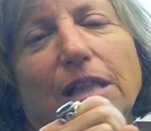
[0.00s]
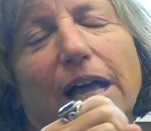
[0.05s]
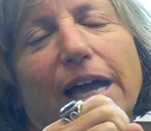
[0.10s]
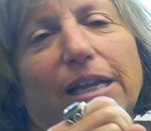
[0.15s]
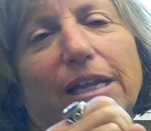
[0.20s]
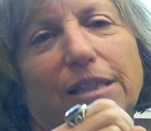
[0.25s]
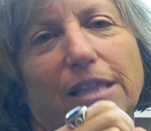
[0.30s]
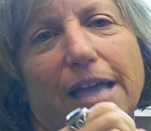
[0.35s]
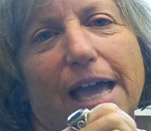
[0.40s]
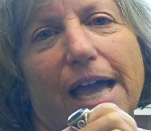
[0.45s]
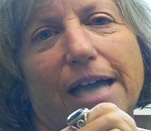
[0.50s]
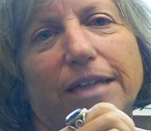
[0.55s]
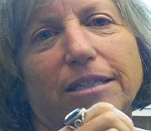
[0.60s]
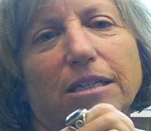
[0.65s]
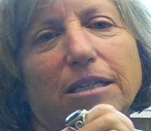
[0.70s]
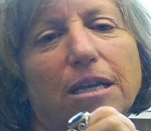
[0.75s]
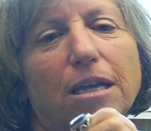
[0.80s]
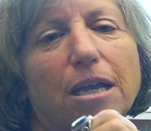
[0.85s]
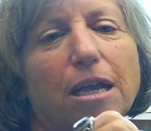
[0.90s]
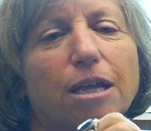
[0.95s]
like that,
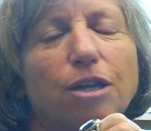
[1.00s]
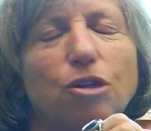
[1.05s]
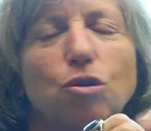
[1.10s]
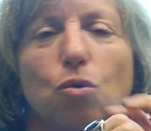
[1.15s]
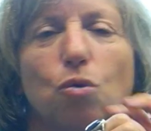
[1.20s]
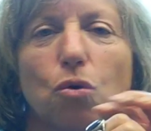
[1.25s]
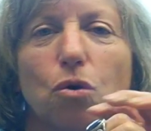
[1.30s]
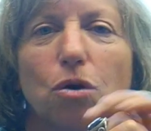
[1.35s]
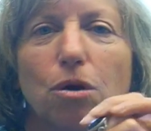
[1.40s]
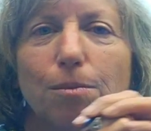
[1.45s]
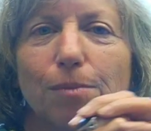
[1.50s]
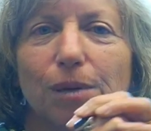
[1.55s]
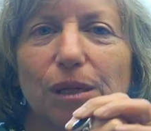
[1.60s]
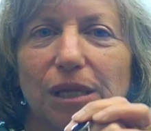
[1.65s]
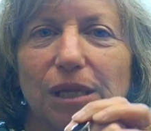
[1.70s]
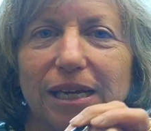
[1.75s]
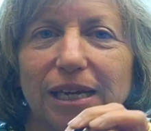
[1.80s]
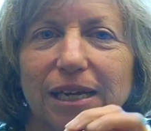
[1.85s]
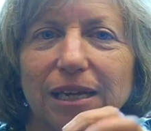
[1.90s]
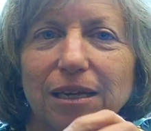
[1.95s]

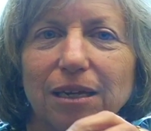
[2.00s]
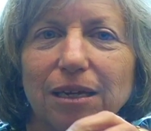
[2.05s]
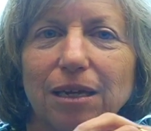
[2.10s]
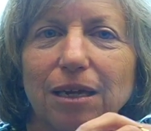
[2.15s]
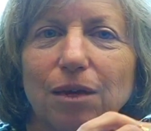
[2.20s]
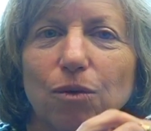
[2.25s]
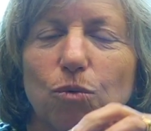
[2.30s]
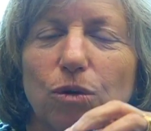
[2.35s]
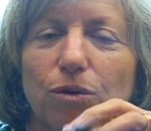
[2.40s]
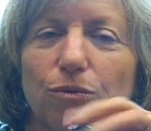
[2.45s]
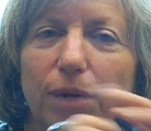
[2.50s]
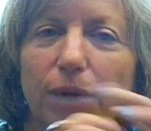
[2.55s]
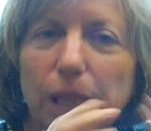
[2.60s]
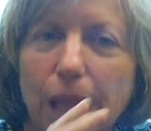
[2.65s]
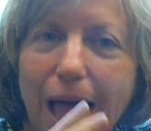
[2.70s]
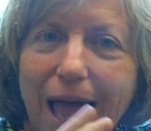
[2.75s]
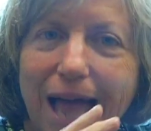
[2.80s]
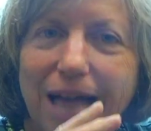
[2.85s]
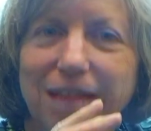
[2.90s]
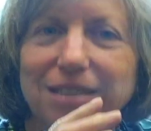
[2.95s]
normally it would
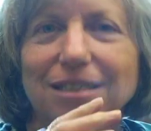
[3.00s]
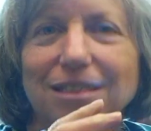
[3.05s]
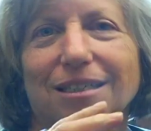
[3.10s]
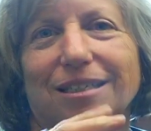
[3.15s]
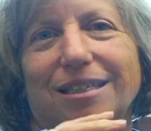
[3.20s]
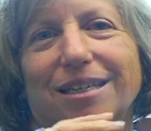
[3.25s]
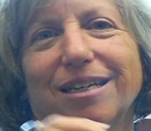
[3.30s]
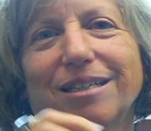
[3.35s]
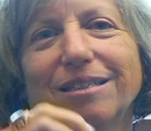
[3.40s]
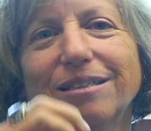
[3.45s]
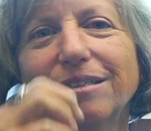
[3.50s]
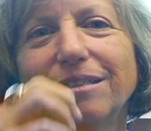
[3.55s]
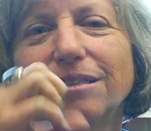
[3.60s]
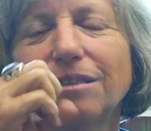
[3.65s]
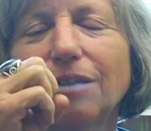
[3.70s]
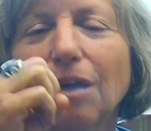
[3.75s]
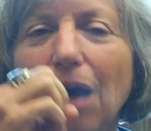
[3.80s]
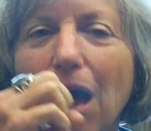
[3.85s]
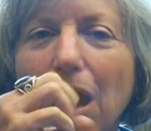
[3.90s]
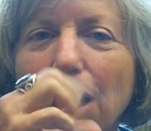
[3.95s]
relax again.
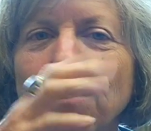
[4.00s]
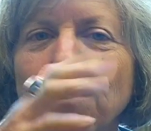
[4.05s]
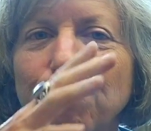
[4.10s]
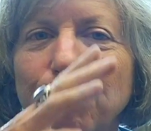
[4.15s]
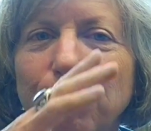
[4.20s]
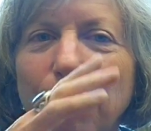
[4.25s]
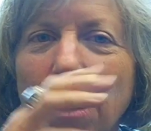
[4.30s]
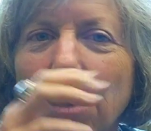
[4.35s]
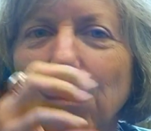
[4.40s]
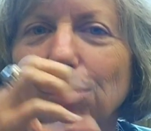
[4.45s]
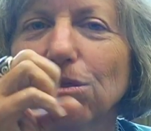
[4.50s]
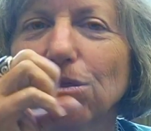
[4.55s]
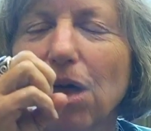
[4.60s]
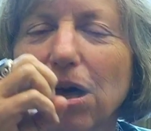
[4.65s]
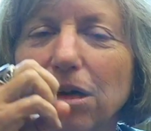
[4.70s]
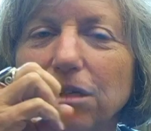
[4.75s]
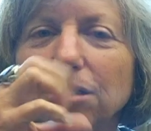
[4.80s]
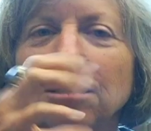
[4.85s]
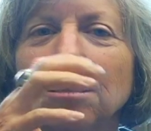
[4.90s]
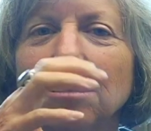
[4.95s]

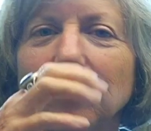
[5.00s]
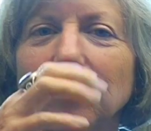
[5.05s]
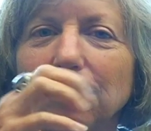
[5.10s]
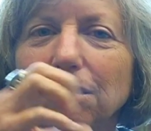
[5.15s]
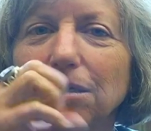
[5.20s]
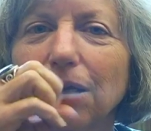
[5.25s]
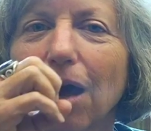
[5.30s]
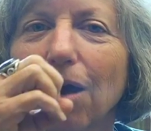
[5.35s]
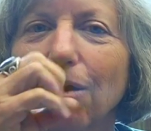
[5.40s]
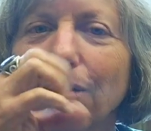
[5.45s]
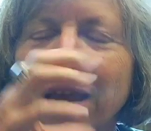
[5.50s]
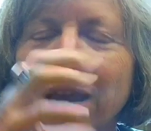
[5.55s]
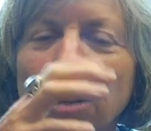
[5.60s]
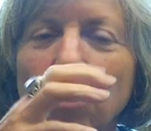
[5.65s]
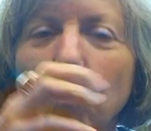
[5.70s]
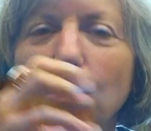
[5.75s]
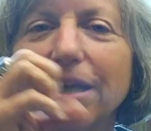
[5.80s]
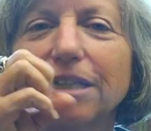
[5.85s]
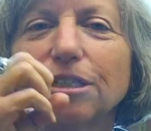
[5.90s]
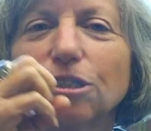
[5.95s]
Our
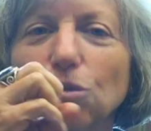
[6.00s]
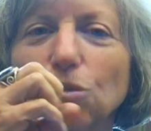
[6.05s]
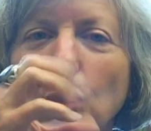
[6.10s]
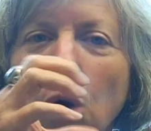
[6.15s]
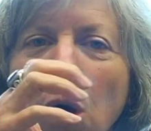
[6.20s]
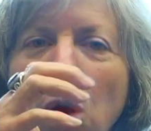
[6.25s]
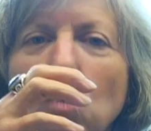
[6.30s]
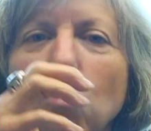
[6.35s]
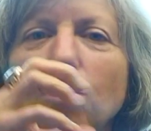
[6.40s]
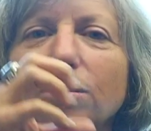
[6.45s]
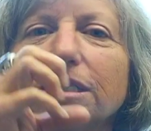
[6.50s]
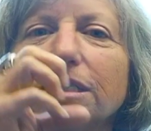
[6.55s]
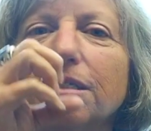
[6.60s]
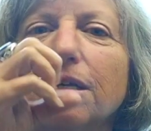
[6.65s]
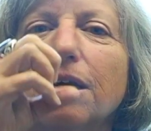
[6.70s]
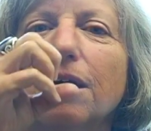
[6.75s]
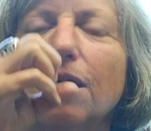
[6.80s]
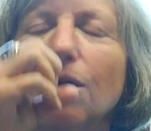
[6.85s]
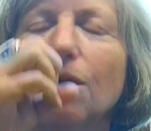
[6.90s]
airways are always